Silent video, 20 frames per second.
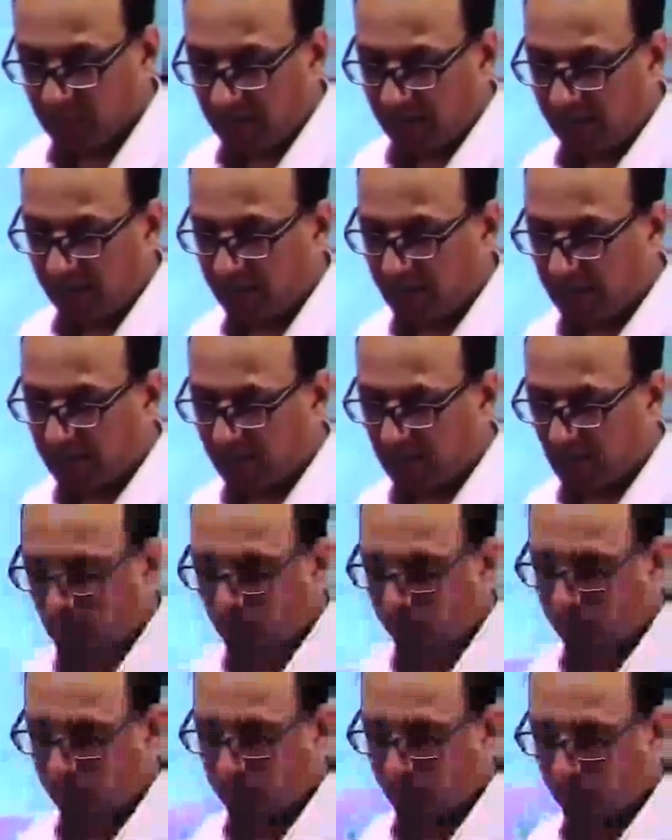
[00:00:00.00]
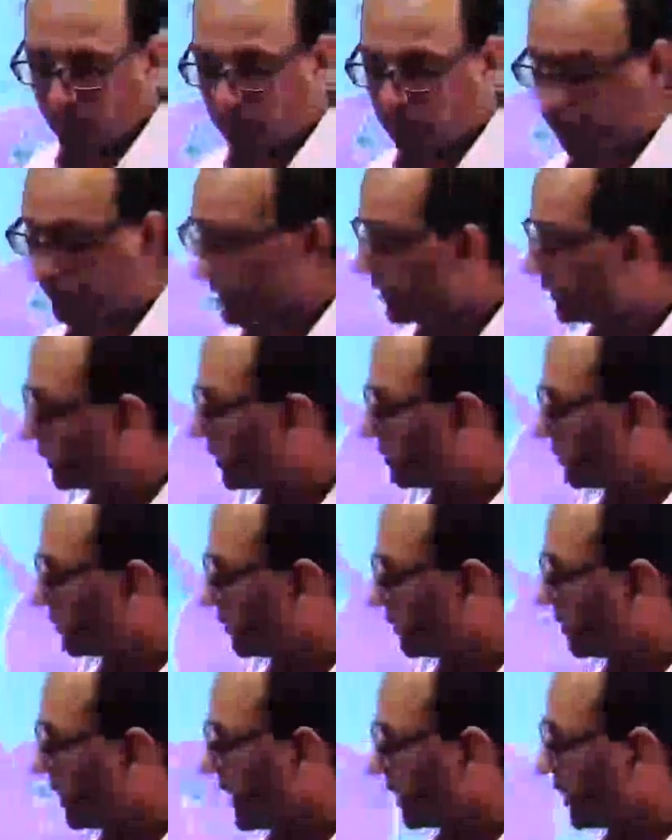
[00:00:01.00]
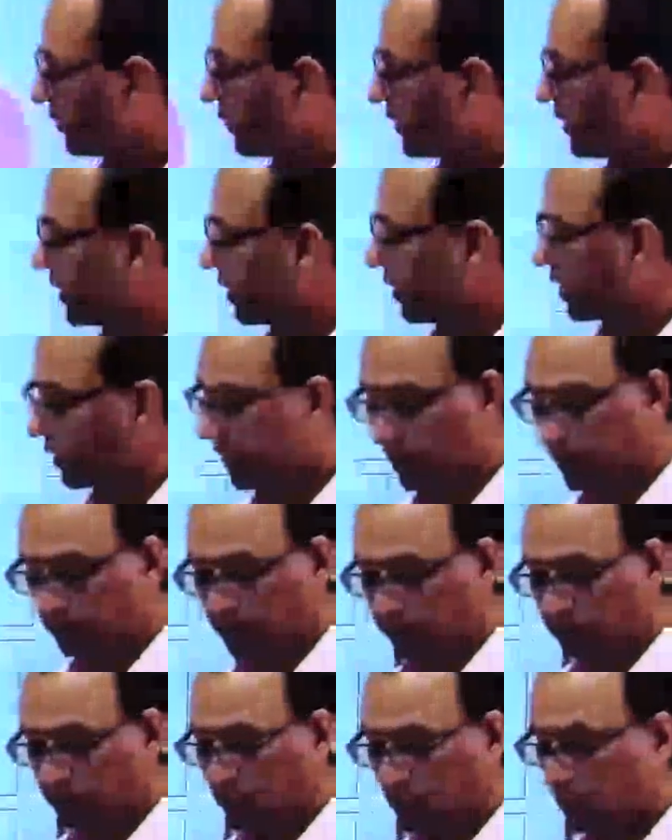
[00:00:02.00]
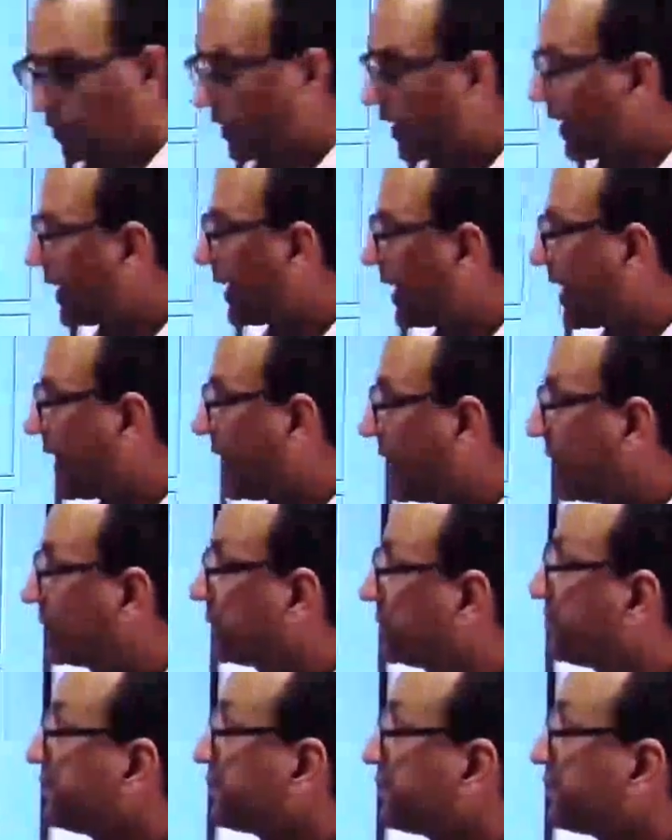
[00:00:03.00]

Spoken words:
And then you will notice that we are looking at